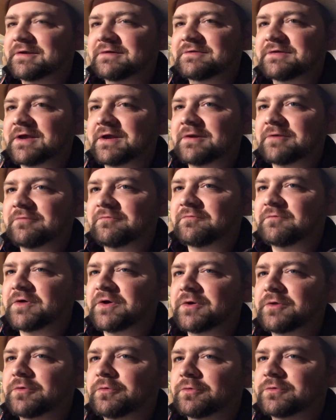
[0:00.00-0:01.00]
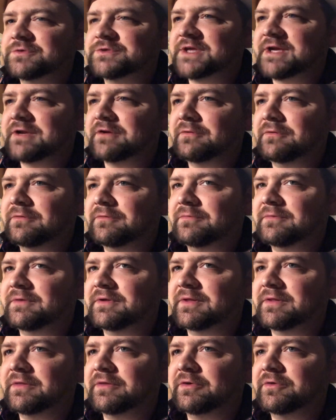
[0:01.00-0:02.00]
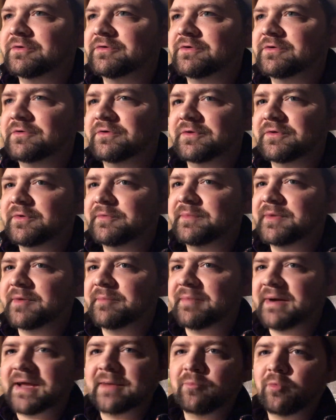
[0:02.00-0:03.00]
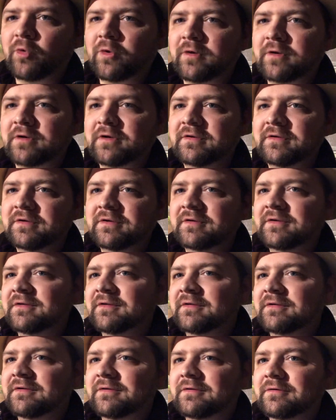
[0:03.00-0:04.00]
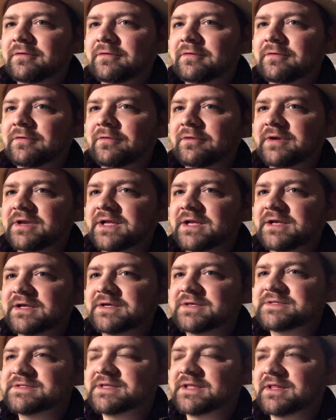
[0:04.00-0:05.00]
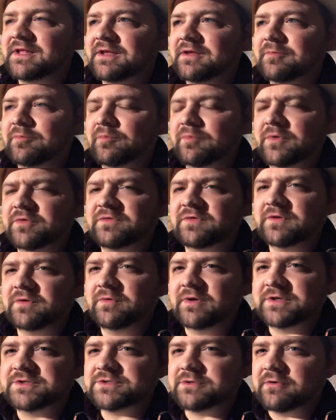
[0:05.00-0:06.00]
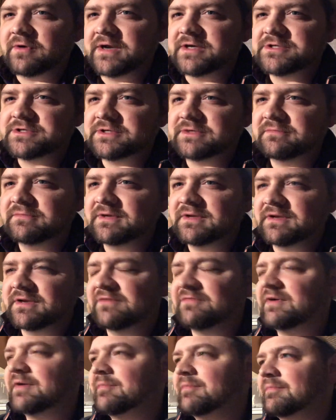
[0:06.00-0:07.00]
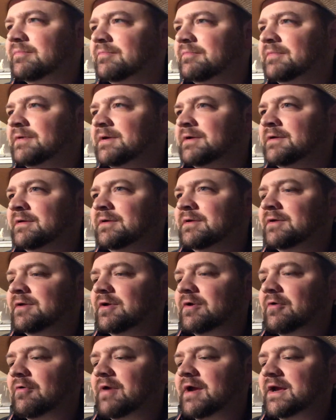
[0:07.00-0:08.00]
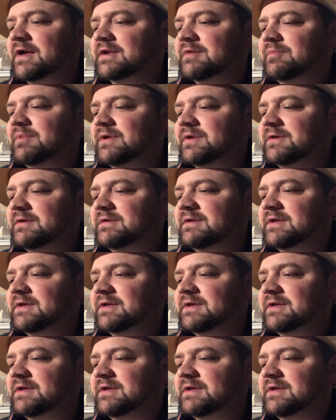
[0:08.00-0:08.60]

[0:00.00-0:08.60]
got a very cool channel. Doing a little bit of pipe work on his. I think mostly restoration, if I'm correct. But